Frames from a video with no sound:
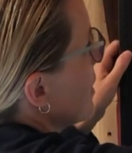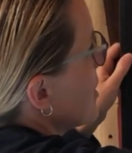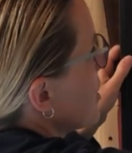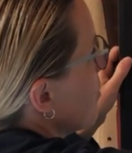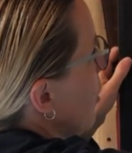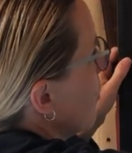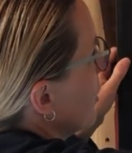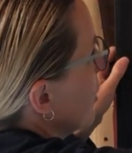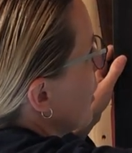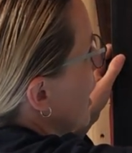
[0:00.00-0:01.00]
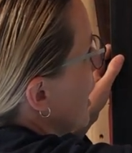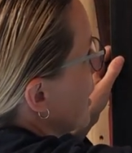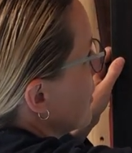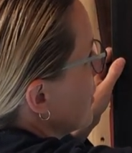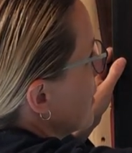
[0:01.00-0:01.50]
this is probability that
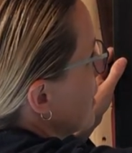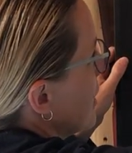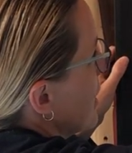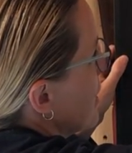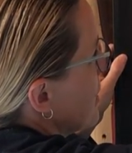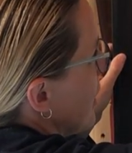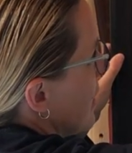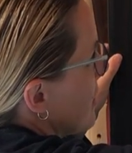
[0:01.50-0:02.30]
x is less